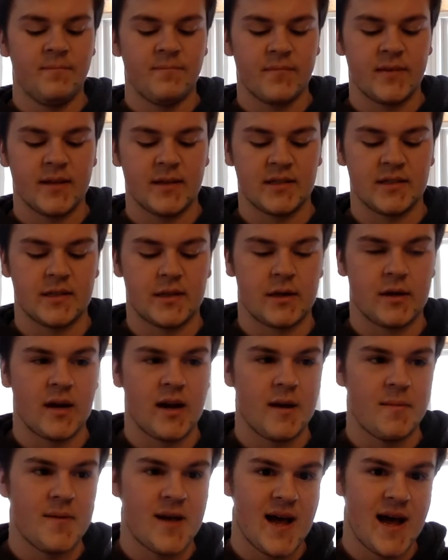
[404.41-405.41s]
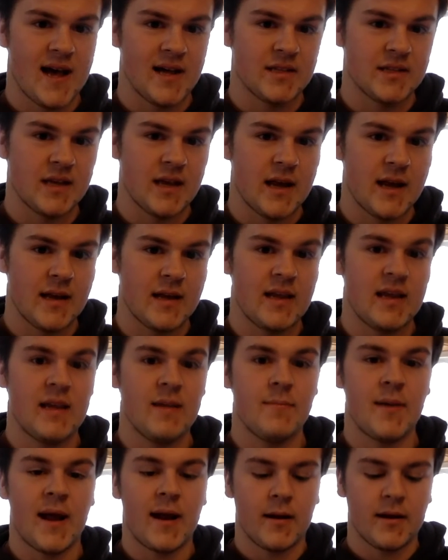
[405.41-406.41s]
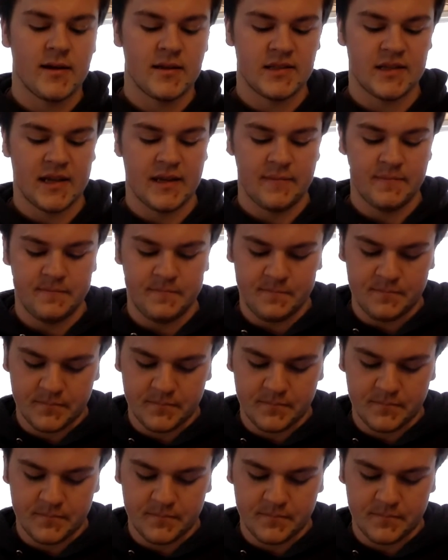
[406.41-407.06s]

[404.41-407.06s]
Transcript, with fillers: because of the great pass, and he buries it.